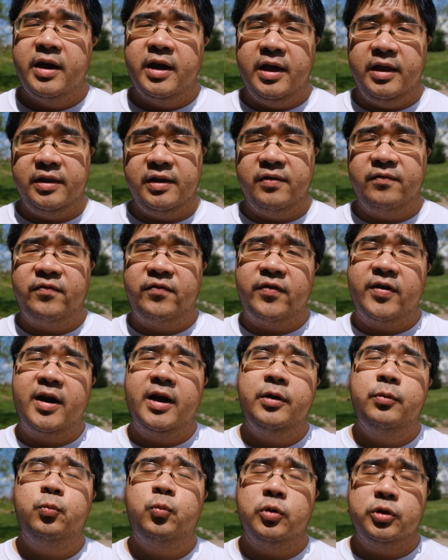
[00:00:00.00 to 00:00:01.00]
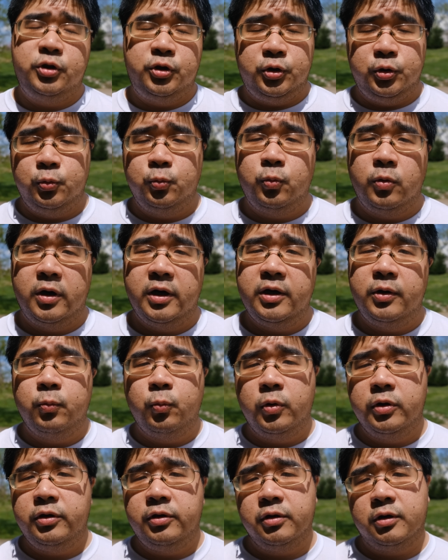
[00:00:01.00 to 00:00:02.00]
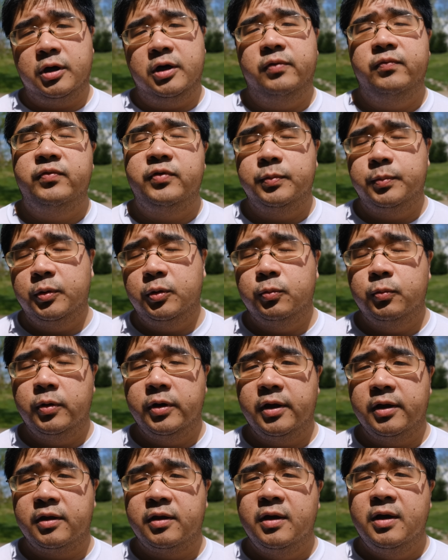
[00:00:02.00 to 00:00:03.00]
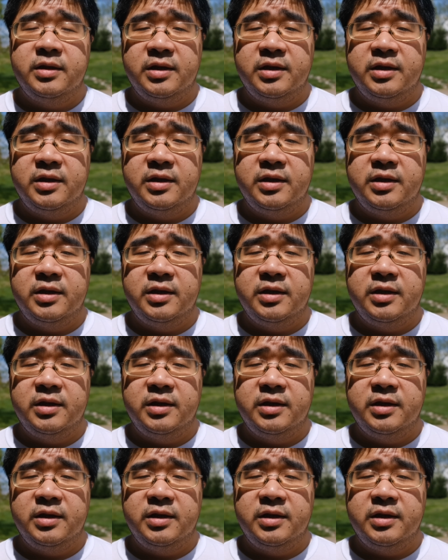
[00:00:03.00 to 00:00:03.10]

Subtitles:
and then find what you want and what you're comfortable with.